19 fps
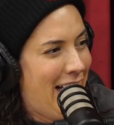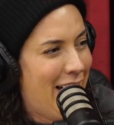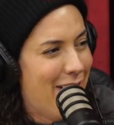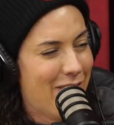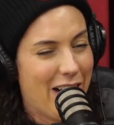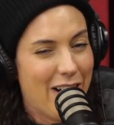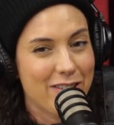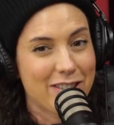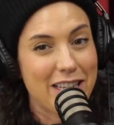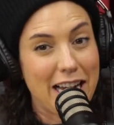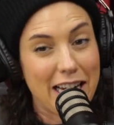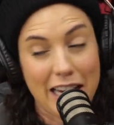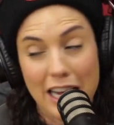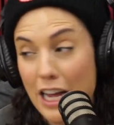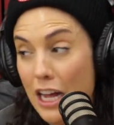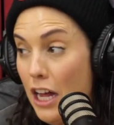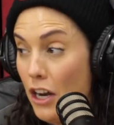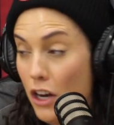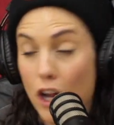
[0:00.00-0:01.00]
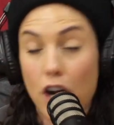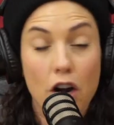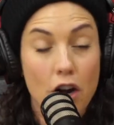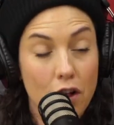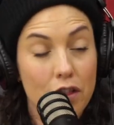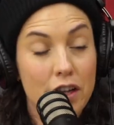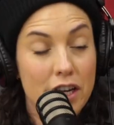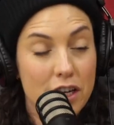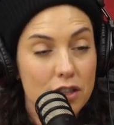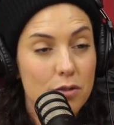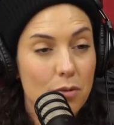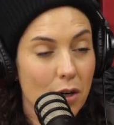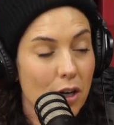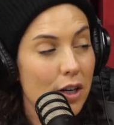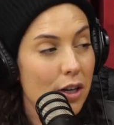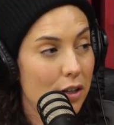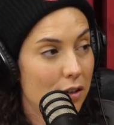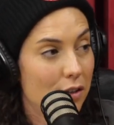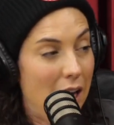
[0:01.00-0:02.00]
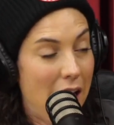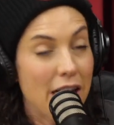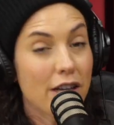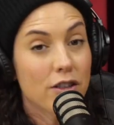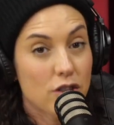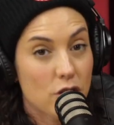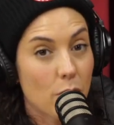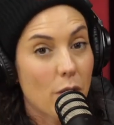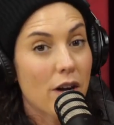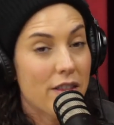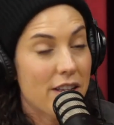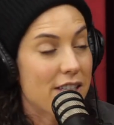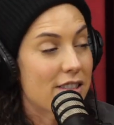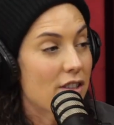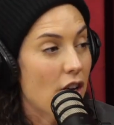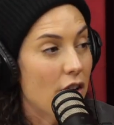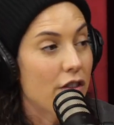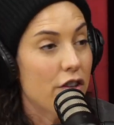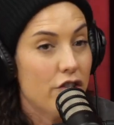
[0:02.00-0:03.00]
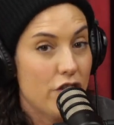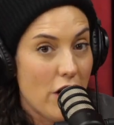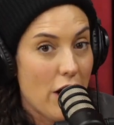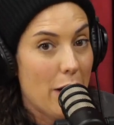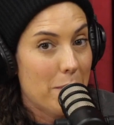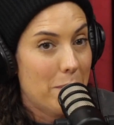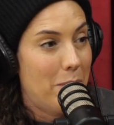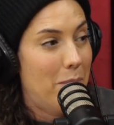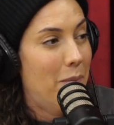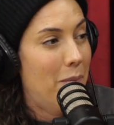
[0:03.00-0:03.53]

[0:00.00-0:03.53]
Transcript: But I was like, no, I used to wear these on the job.